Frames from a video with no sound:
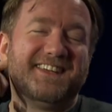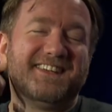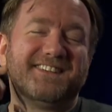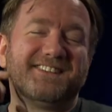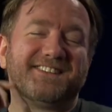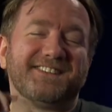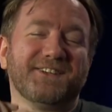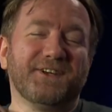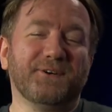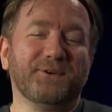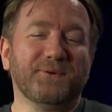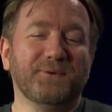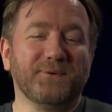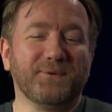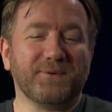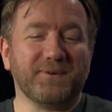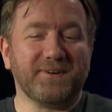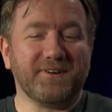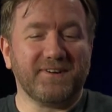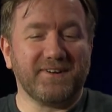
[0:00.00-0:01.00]
So
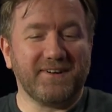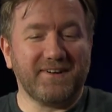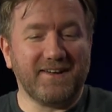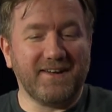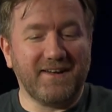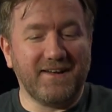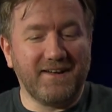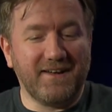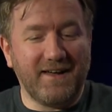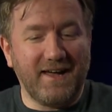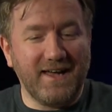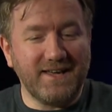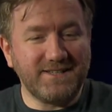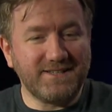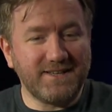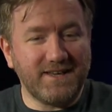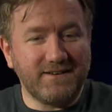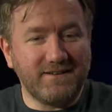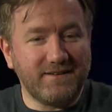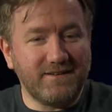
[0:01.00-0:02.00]
I
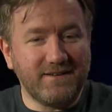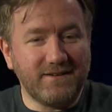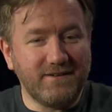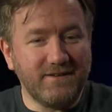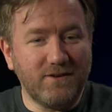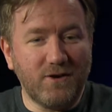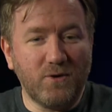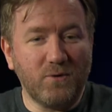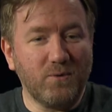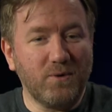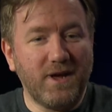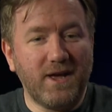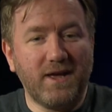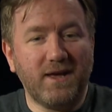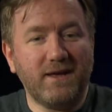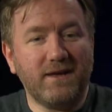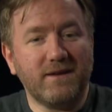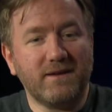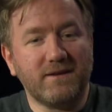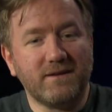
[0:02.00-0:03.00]
said, no
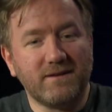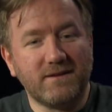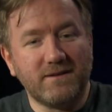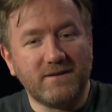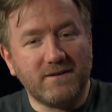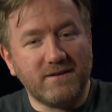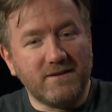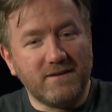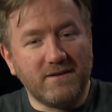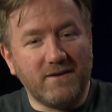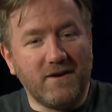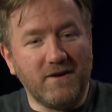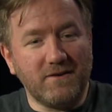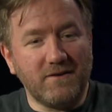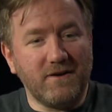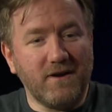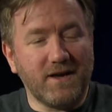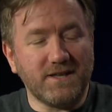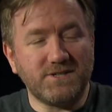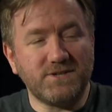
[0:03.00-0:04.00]
way on
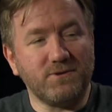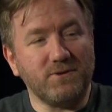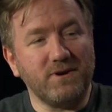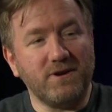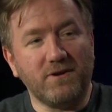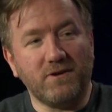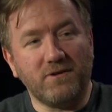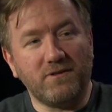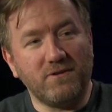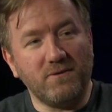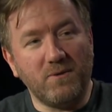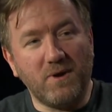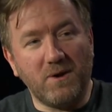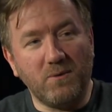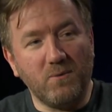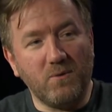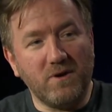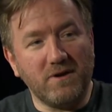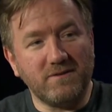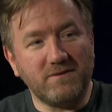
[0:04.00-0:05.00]
God's green earth do I
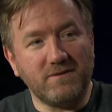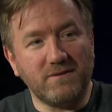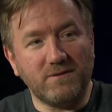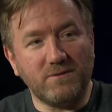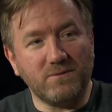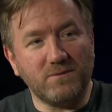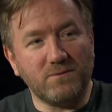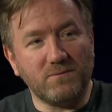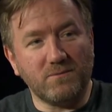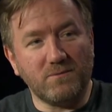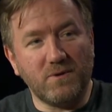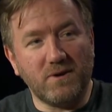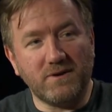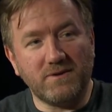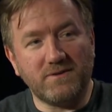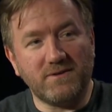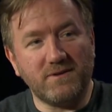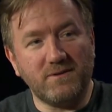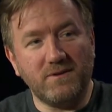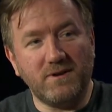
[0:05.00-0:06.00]
want to run a
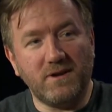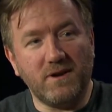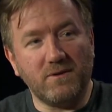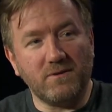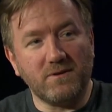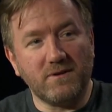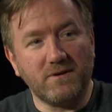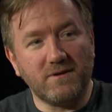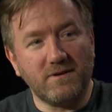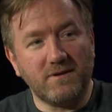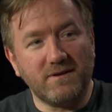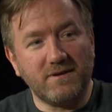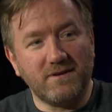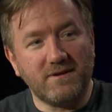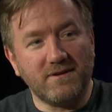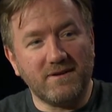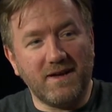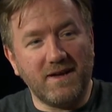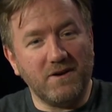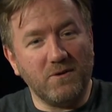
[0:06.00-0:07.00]
studio.
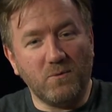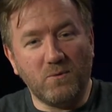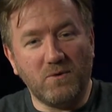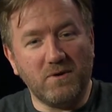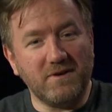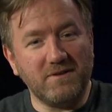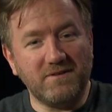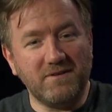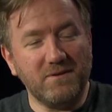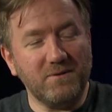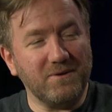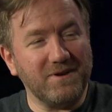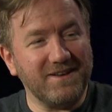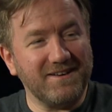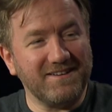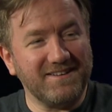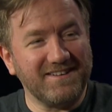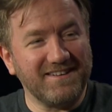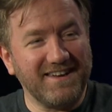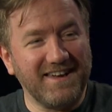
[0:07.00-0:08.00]
Yeah. I don't want to do it.
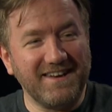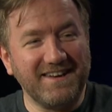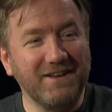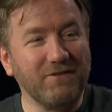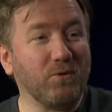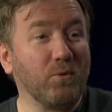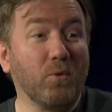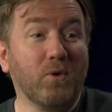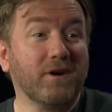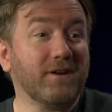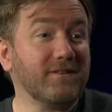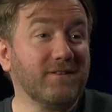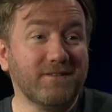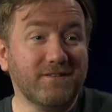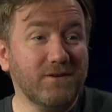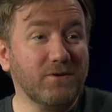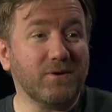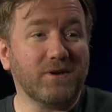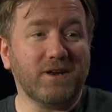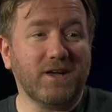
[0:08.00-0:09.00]
I never wanted to
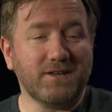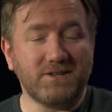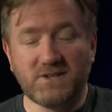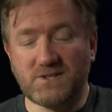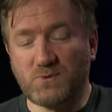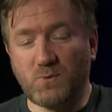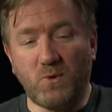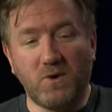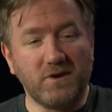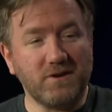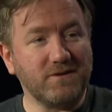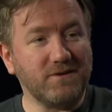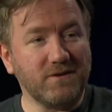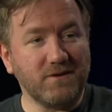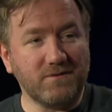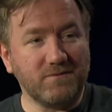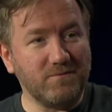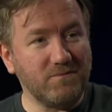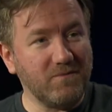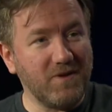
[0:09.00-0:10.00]
do it. I just wanted
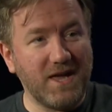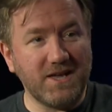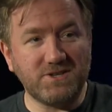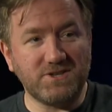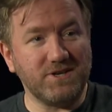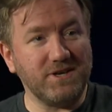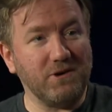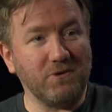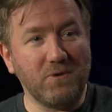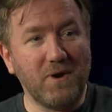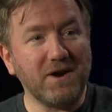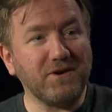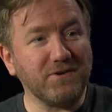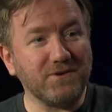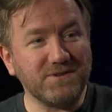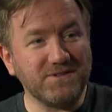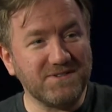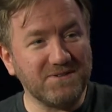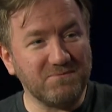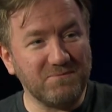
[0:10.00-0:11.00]
to engineer
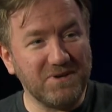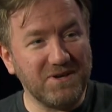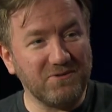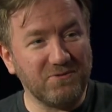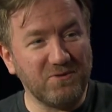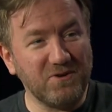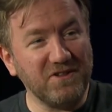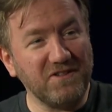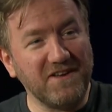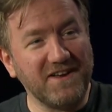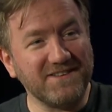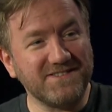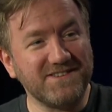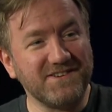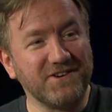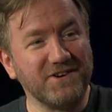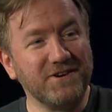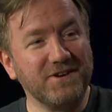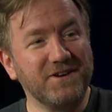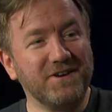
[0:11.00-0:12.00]
records and be a
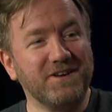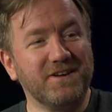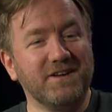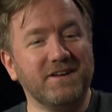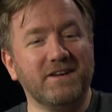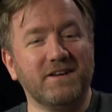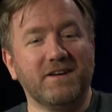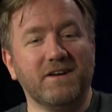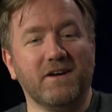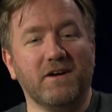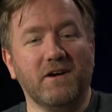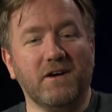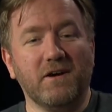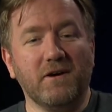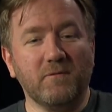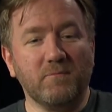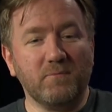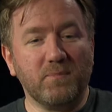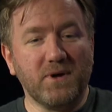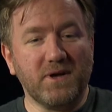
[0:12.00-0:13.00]
freelancer. Yeah.
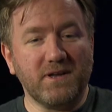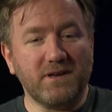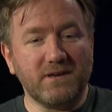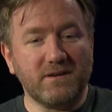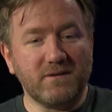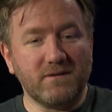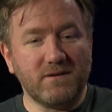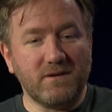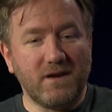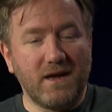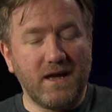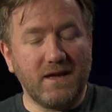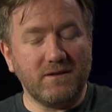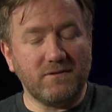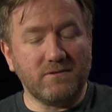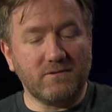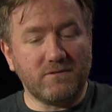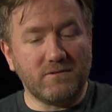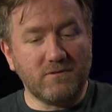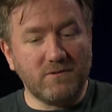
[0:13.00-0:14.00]
Uh, but I
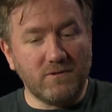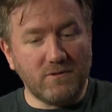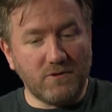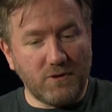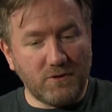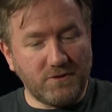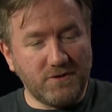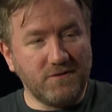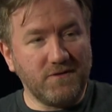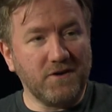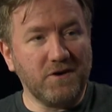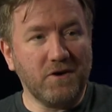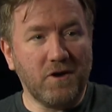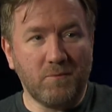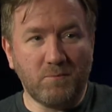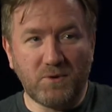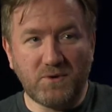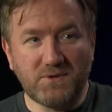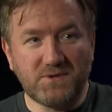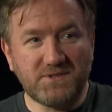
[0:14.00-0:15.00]
looked at the
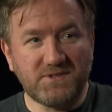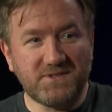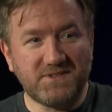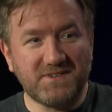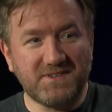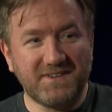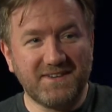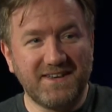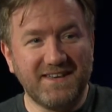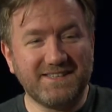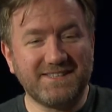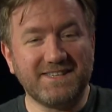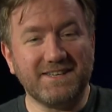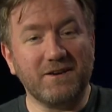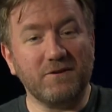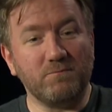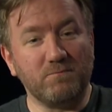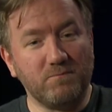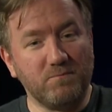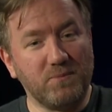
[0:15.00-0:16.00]
numbers. It's in
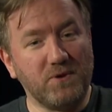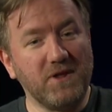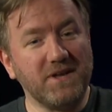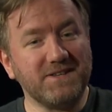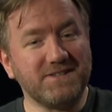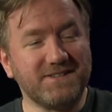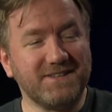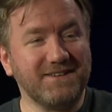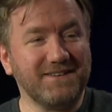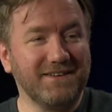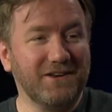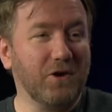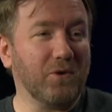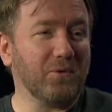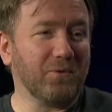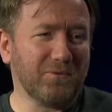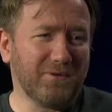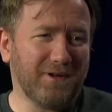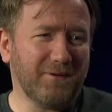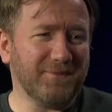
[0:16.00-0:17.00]
a place that, you
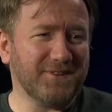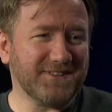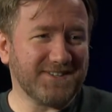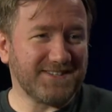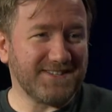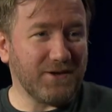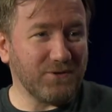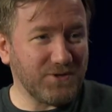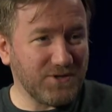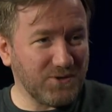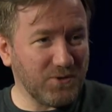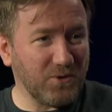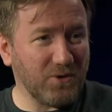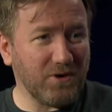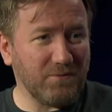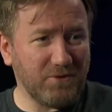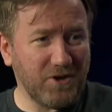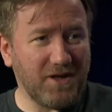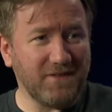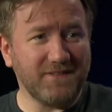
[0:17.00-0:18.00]
know, I'm in the South Shore,
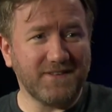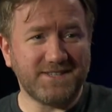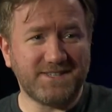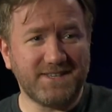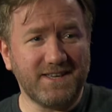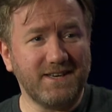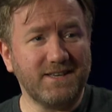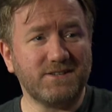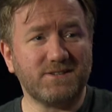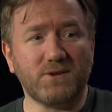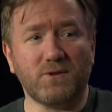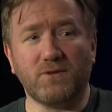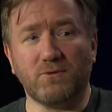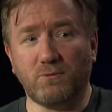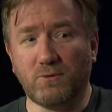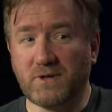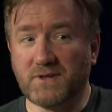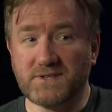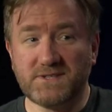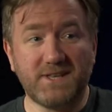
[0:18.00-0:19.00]
I'm not in the city, so the
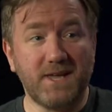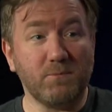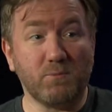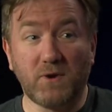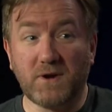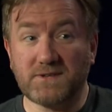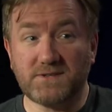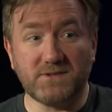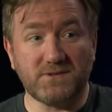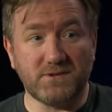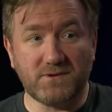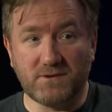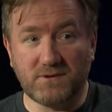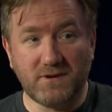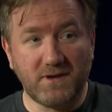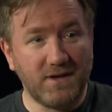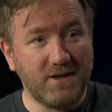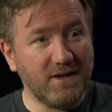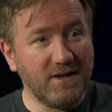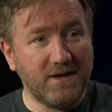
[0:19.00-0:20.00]
real estate prices are
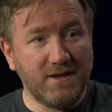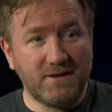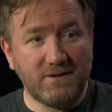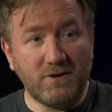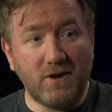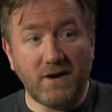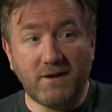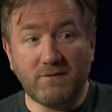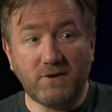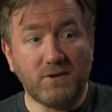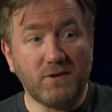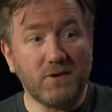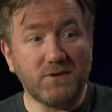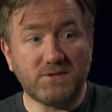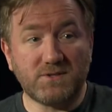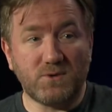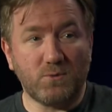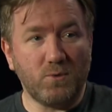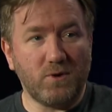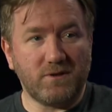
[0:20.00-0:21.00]
not even
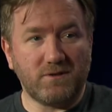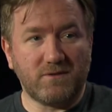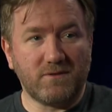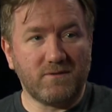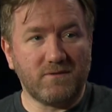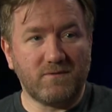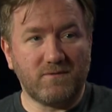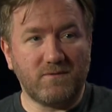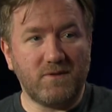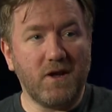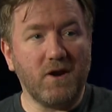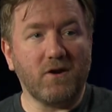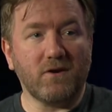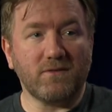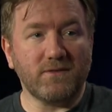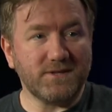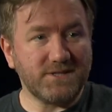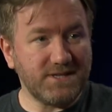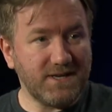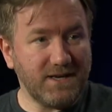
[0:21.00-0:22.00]
close to what they are
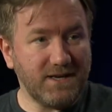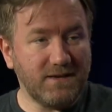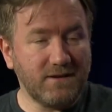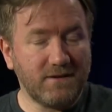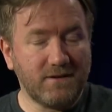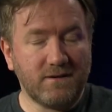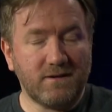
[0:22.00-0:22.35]
in the city.